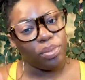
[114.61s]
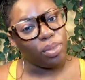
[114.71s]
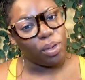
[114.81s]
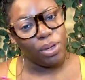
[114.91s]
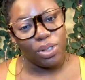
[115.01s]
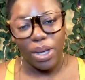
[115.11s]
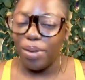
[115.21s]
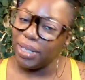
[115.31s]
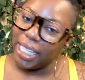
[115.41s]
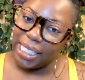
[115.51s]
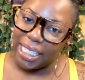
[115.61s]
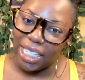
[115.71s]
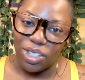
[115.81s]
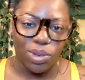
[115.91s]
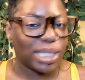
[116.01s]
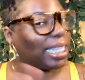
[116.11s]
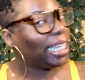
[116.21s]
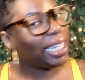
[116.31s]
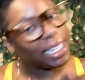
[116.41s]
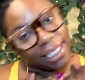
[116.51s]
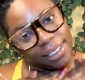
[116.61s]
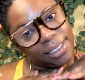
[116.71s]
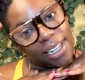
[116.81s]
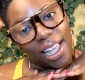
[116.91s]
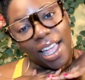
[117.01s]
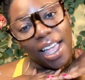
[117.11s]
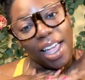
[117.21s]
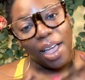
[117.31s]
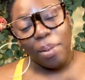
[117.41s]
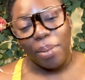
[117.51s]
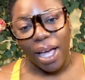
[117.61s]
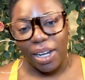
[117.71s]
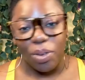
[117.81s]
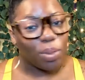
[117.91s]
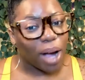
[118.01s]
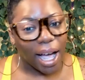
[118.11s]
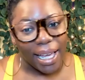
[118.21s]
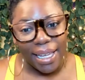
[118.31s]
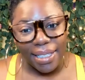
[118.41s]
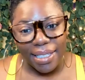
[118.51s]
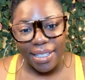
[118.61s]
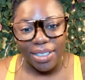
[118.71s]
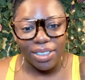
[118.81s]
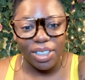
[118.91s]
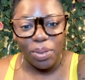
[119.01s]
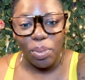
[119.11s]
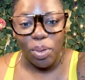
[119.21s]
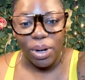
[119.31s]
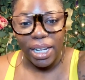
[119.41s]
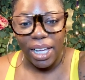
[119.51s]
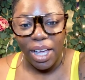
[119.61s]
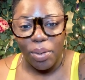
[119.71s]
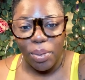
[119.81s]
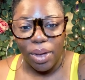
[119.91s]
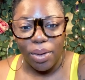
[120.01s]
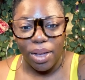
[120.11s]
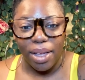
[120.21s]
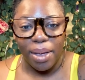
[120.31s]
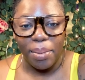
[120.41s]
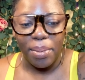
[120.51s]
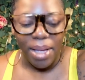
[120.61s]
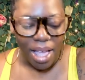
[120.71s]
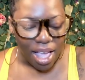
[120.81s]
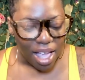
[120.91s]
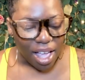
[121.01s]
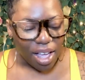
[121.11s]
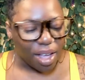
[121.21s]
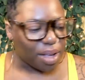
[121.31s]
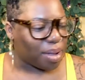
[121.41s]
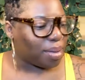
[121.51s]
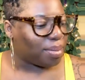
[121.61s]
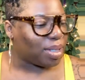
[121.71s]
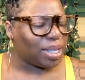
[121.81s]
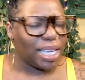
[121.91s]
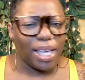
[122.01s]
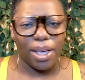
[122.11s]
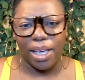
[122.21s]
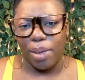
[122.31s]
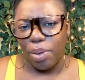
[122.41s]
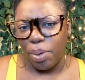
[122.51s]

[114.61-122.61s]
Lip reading: we do everything to get your skin and body right. Good morning and welcome. Chemical